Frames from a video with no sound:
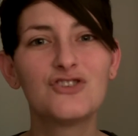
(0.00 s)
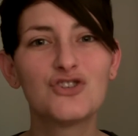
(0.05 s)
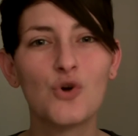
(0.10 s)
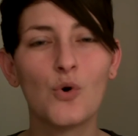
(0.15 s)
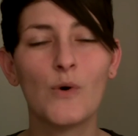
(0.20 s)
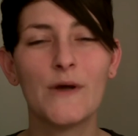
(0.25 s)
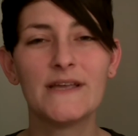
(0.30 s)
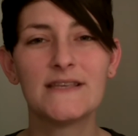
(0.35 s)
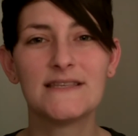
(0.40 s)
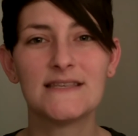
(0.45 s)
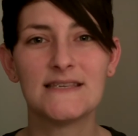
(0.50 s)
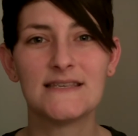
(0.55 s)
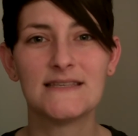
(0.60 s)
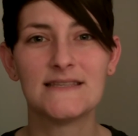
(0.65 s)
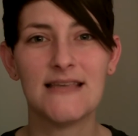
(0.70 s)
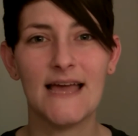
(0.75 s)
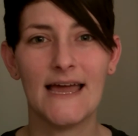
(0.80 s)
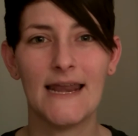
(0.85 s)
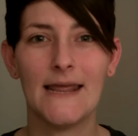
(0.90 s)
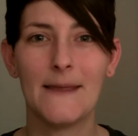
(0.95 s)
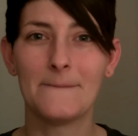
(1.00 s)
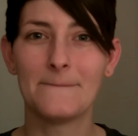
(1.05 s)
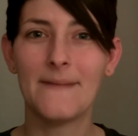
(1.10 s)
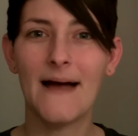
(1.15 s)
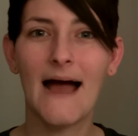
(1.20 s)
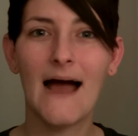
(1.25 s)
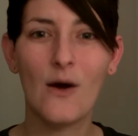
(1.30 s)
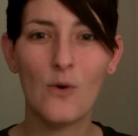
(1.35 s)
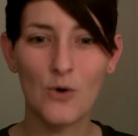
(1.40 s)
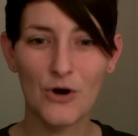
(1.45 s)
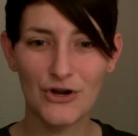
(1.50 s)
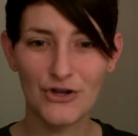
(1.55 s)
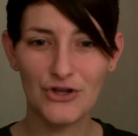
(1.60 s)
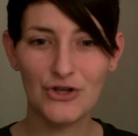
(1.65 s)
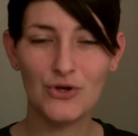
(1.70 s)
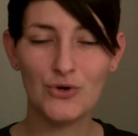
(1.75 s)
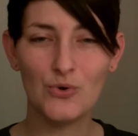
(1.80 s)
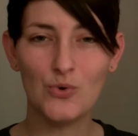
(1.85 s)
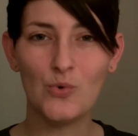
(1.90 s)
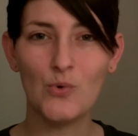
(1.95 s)
choices that empower
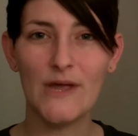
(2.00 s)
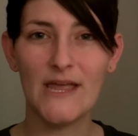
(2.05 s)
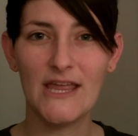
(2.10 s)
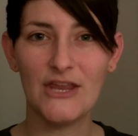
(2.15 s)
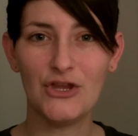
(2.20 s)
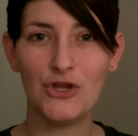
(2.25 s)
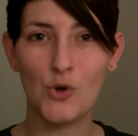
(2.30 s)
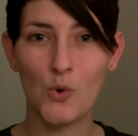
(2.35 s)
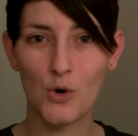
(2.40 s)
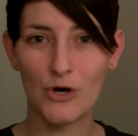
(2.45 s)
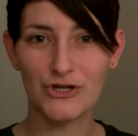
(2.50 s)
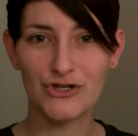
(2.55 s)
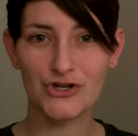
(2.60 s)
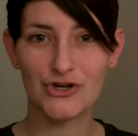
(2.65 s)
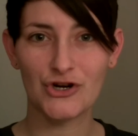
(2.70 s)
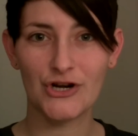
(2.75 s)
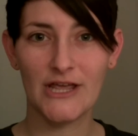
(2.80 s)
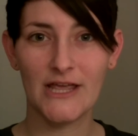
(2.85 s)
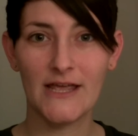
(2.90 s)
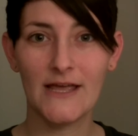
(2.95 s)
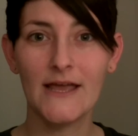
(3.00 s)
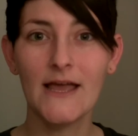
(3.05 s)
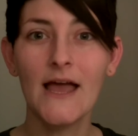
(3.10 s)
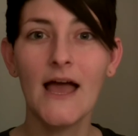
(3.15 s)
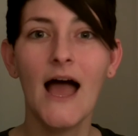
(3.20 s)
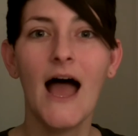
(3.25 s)
you in your journey.